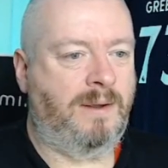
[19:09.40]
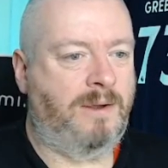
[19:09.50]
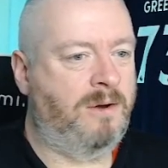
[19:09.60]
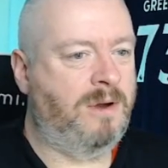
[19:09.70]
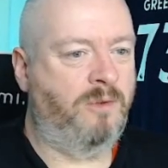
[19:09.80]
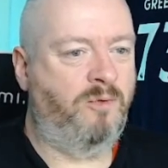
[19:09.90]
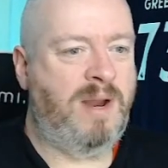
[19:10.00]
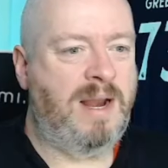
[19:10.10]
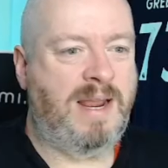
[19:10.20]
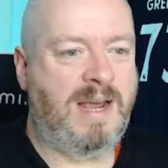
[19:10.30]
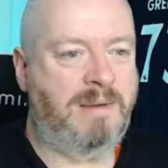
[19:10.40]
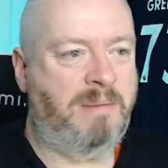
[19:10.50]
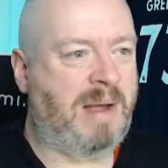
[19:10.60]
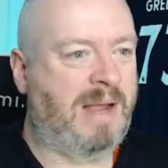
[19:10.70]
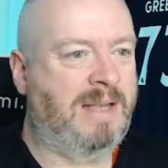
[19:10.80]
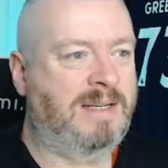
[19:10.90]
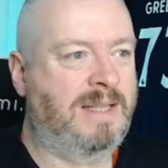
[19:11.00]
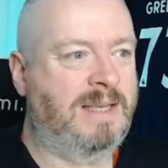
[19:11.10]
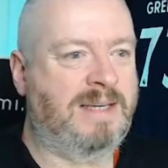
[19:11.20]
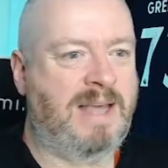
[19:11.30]
Congo really coming back into
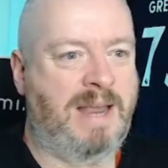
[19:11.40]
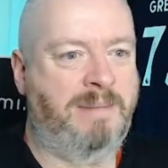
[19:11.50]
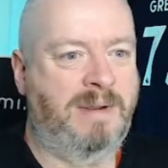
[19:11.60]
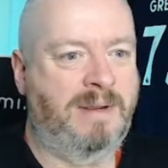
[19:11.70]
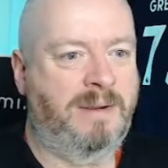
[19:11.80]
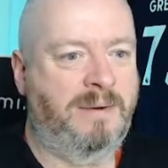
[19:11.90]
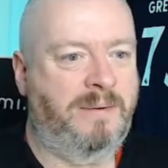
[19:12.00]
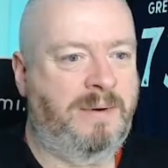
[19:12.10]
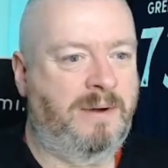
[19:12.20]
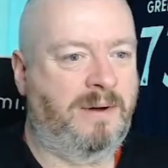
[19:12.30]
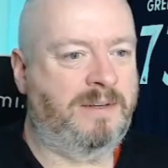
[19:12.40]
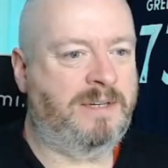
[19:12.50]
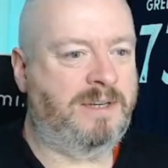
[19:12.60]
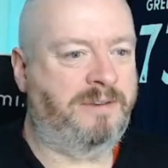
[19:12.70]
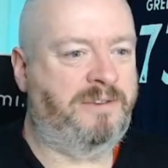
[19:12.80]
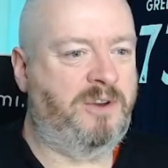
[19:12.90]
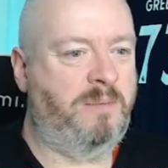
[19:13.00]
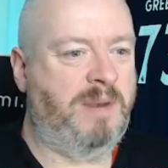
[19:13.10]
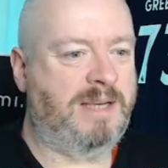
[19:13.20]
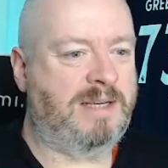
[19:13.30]
this game. We've got just a few
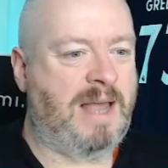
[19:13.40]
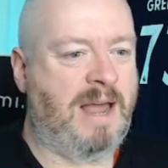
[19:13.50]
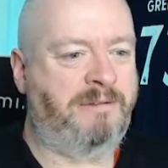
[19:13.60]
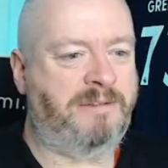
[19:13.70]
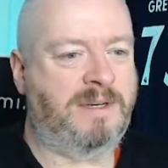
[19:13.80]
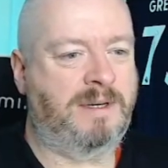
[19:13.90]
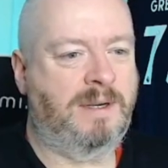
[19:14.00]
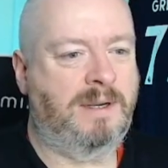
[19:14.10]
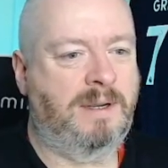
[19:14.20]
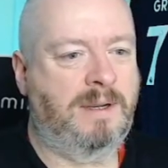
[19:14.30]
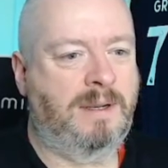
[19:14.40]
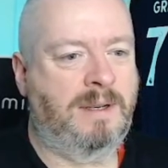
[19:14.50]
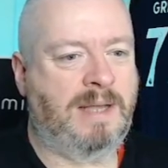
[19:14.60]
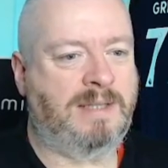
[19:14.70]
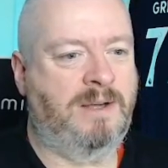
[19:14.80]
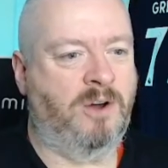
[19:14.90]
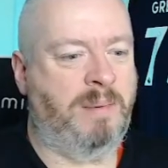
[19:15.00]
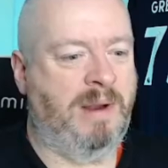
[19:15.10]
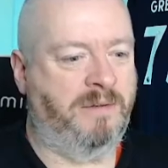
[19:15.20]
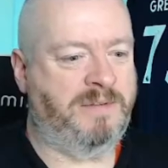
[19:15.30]
minutes left. That's got to
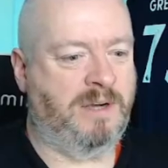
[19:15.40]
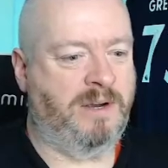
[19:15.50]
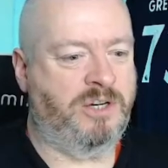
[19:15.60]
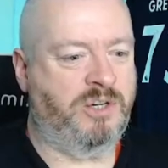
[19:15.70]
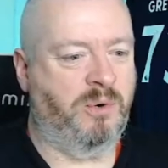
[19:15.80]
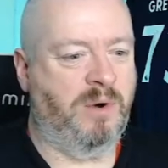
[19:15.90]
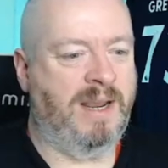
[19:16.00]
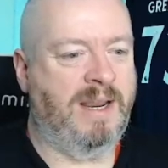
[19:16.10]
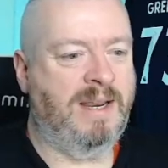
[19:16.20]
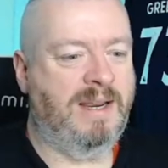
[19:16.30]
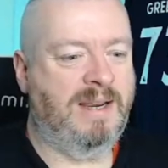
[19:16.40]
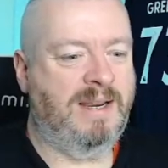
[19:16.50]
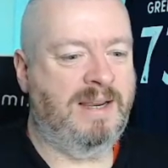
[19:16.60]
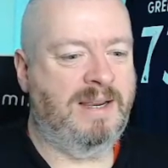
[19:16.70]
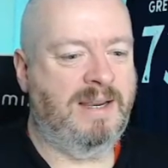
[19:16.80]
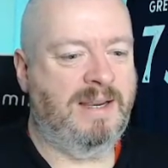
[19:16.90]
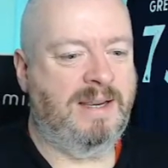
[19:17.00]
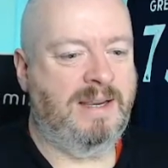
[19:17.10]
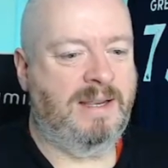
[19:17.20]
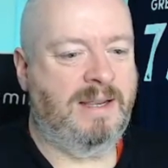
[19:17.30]
be offside, surely.
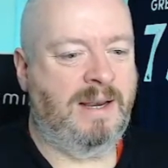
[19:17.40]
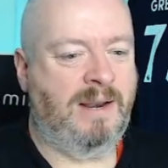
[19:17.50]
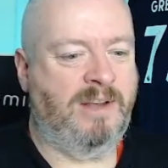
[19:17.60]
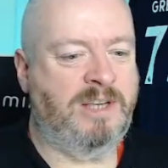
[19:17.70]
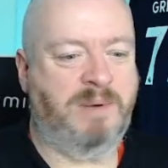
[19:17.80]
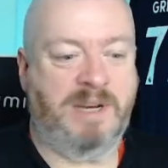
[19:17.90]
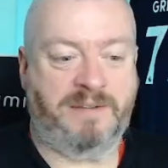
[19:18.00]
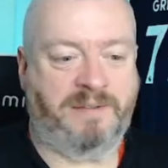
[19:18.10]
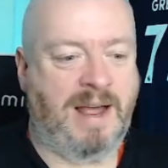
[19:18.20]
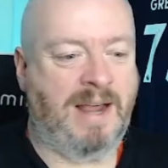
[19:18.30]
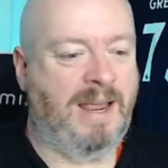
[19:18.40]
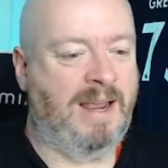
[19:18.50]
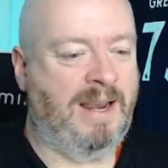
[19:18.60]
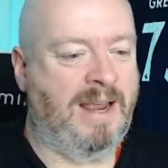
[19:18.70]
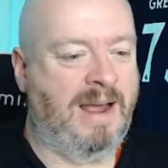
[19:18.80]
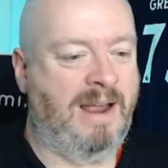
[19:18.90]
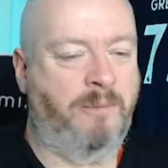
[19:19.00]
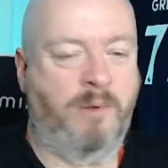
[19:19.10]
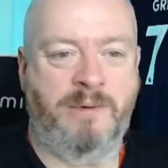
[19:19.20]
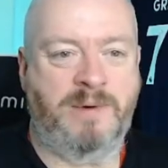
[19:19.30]
Linesman is flagging. Yeah,
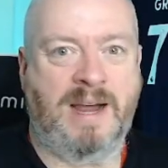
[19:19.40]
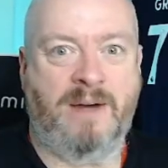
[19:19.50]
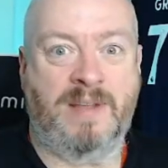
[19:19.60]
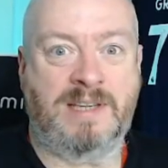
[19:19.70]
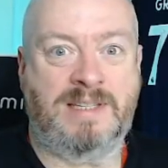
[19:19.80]
it won't count. That's